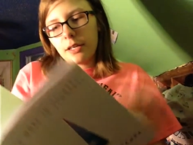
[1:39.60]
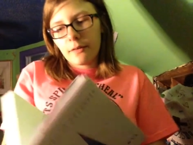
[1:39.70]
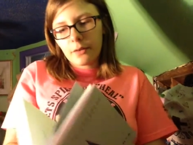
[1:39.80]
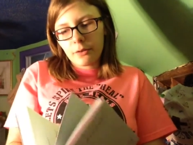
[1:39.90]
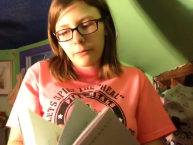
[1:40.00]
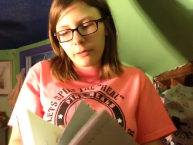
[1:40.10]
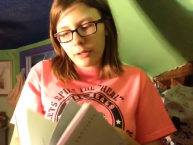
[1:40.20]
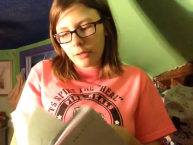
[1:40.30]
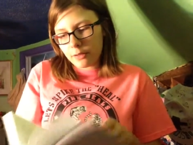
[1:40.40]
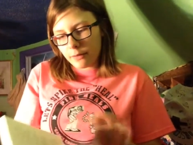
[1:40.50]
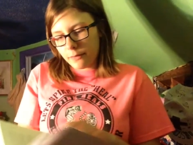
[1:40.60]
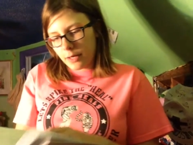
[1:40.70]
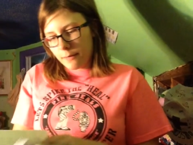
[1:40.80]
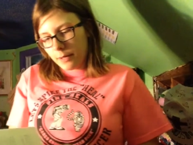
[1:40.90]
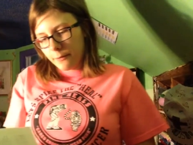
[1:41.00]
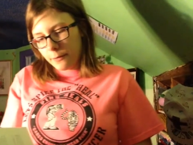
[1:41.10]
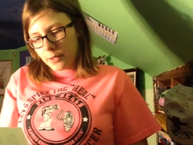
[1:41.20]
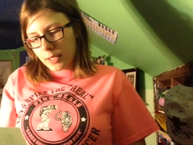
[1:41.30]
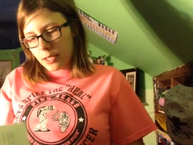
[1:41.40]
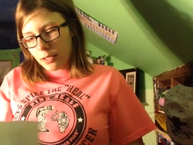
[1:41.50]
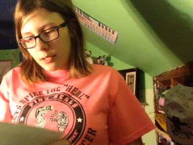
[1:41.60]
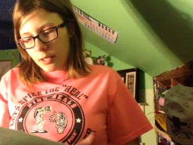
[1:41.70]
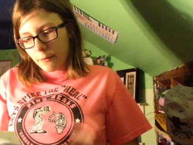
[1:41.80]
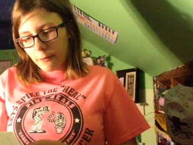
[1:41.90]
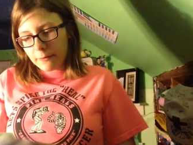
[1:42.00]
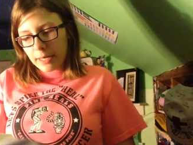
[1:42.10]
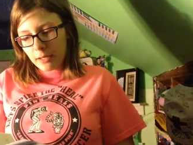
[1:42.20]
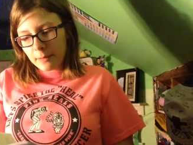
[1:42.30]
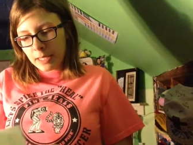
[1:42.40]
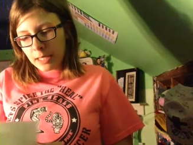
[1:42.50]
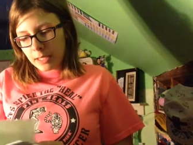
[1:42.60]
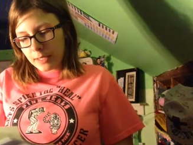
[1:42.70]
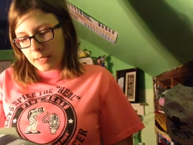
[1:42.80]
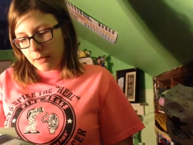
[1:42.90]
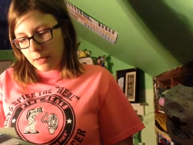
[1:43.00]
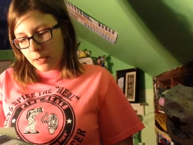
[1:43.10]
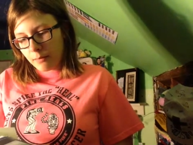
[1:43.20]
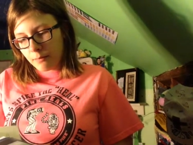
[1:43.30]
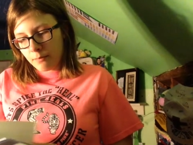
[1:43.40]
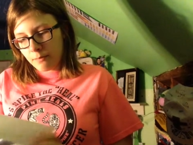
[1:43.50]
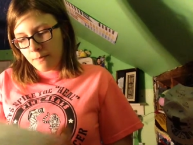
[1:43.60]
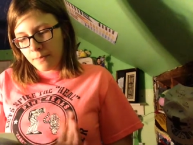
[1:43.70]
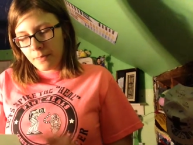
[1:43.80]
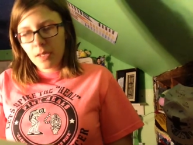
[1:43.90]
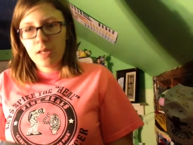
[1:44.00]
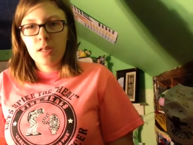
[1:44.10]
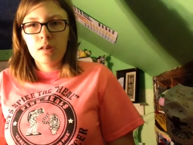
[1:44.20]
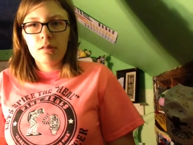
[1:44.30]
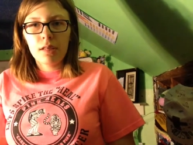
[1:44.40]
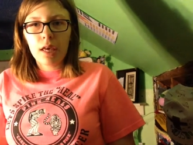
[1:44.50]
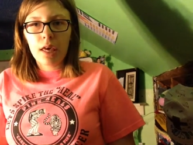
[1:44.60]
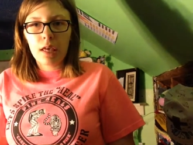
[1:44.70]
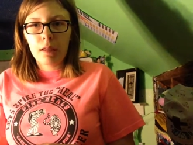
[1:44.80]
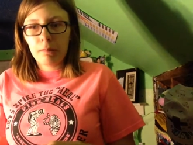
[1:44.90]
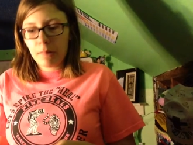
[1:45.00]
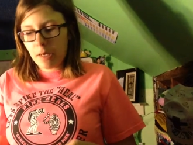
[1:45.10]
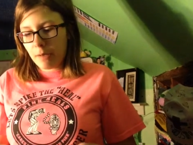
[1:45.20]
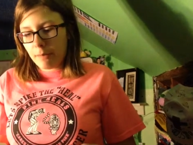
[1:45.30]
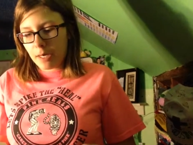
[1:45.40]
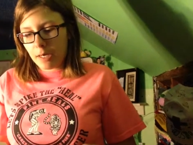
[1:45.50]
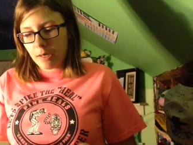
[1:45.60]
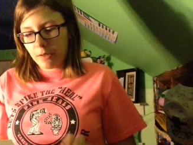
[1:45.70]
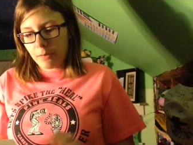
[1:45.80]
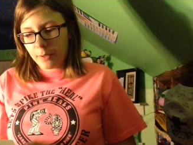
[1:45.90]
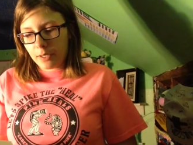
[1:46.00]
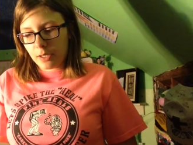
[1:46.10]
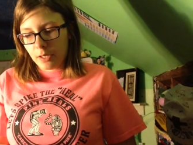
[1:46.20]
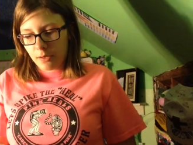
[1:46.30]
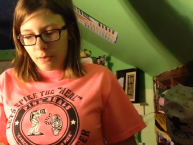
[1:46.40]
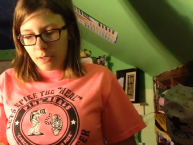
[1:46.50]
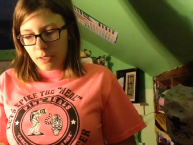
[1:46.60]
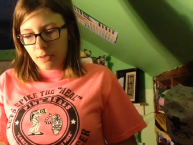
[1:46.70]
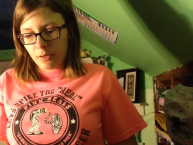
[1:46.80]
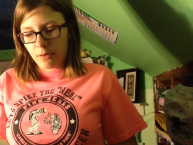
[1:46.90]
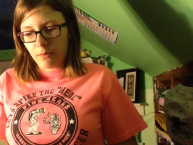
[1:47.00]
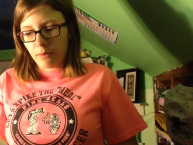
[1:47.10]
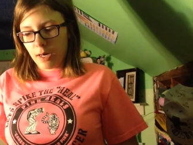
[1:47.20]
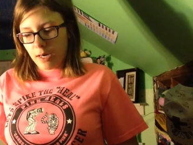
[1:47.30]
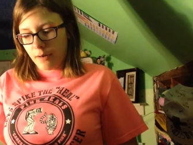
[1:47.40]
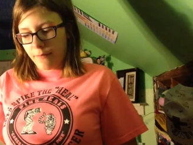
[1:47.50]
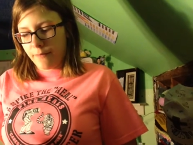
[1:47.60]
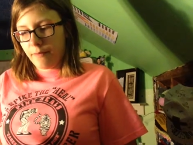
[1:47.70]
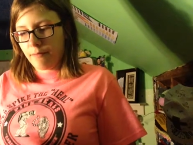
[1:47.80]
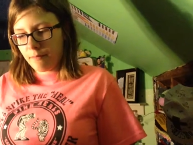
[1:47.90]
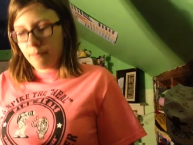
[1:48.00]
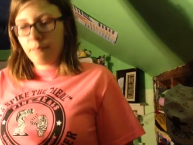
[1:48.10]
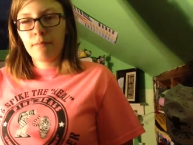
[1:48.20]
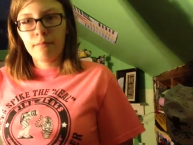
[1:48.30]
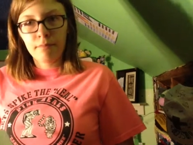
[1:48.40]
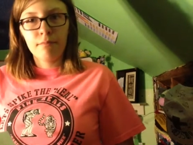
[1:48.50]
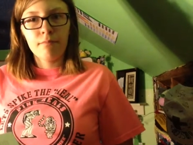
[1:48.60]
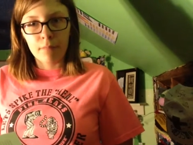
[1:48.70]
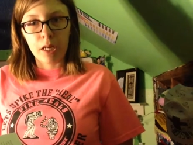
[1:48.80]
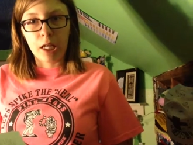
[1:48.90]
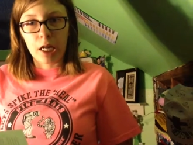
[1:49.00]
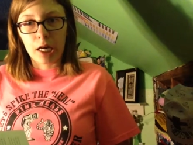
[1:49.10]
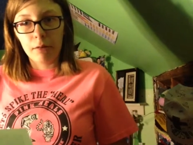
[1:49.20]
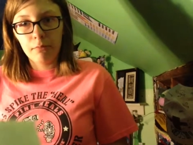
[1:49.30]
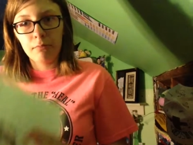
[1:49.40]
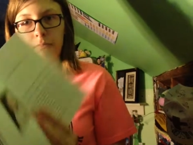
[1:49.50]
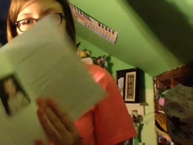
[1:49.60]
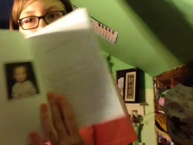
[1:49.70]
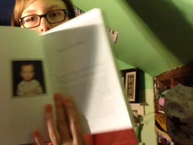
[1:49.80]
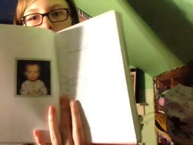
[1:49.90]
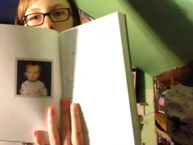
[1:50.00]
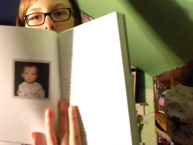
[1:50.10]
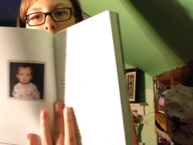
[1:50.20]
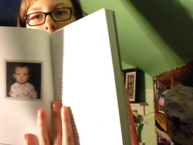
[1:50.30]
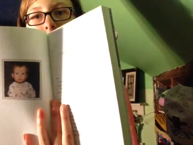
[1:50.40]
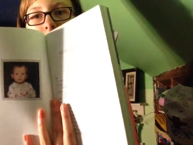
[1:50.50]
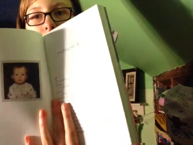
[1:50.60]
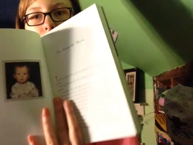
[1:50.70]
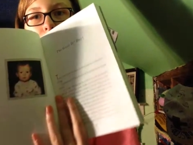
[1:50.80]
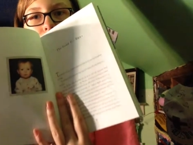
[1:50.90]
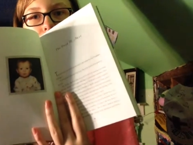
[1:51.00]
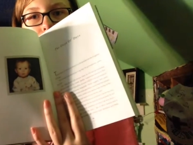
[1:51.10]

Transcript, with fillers: You have old photos of him. If you see, if you follow me on Instagram, then in my other book channel, then you know I have a lot photos